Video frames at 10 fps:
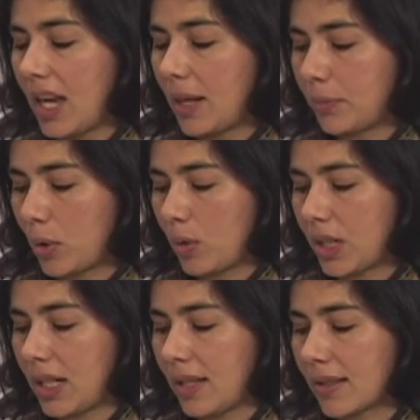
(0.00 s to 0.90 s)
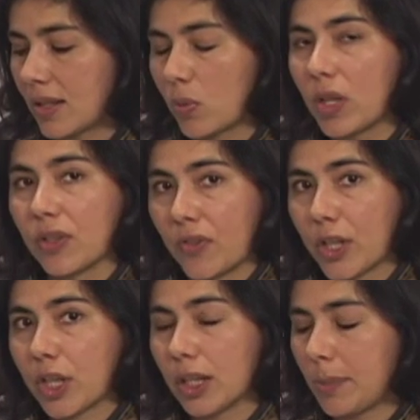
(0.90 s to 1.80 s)
and proteins, as well as
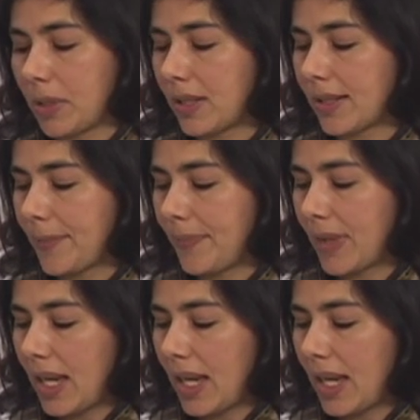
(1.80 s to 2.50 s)
very good lipids.